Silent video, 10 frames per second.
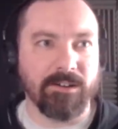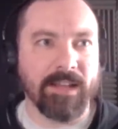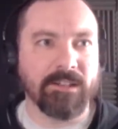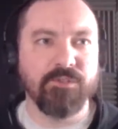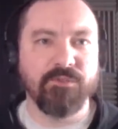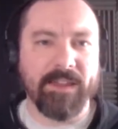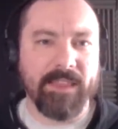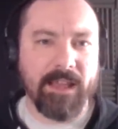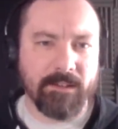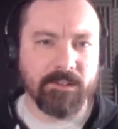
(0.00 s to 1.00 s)
Like do you find
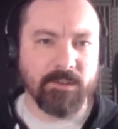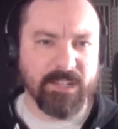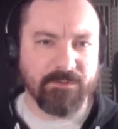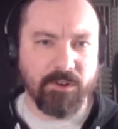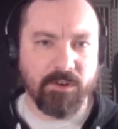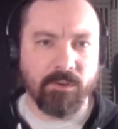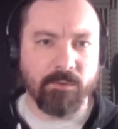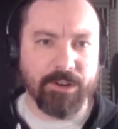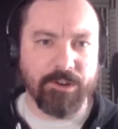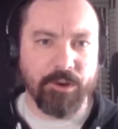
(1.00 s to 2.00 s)
that a little difficult
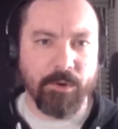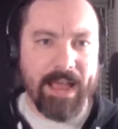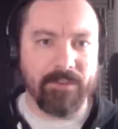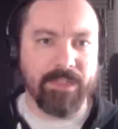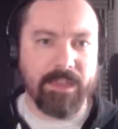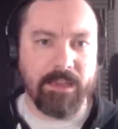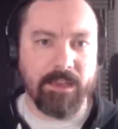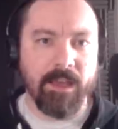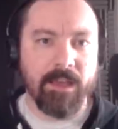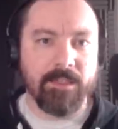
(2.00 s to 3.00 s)
when you don't have
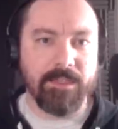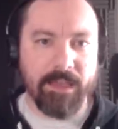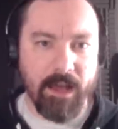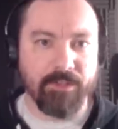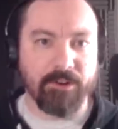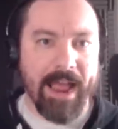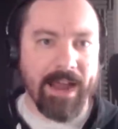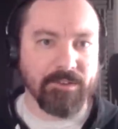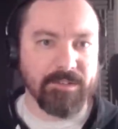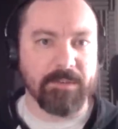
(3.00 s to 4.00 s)
the the other
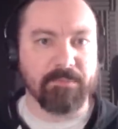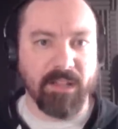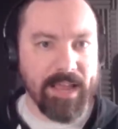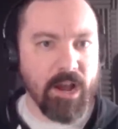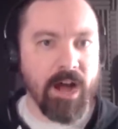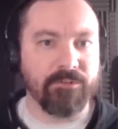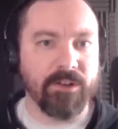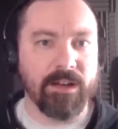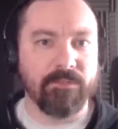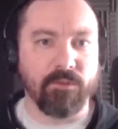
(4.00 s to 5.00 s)
actors to play off
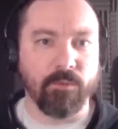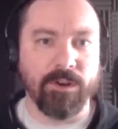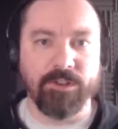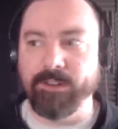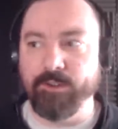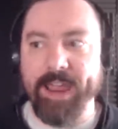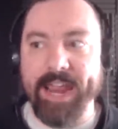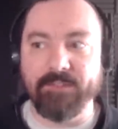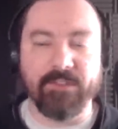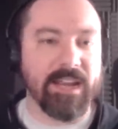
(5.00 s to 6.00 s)
of or when you you
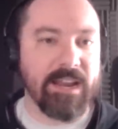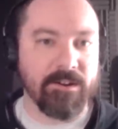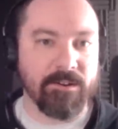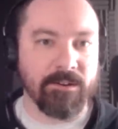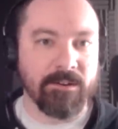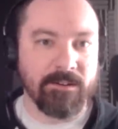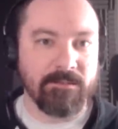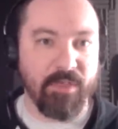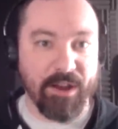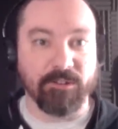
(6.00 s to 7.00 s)
can't even hear
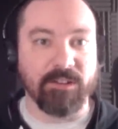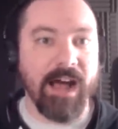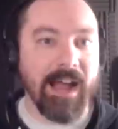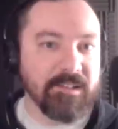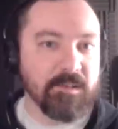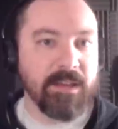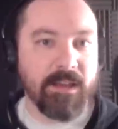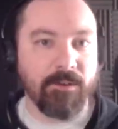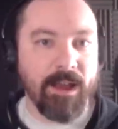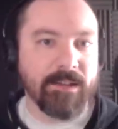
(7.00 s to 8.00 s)
their lines mm-hmm.
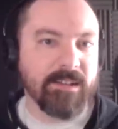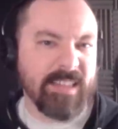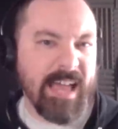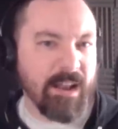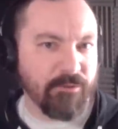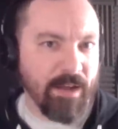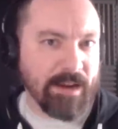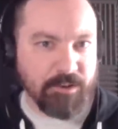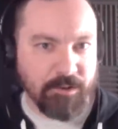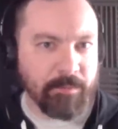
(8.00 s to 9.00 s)
being read? Does mm-hmm. that
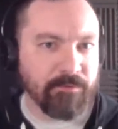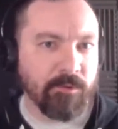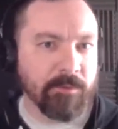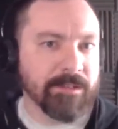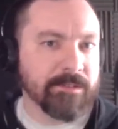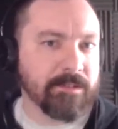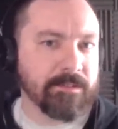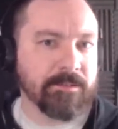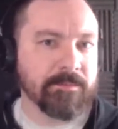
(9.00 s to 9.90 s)
affect your performance?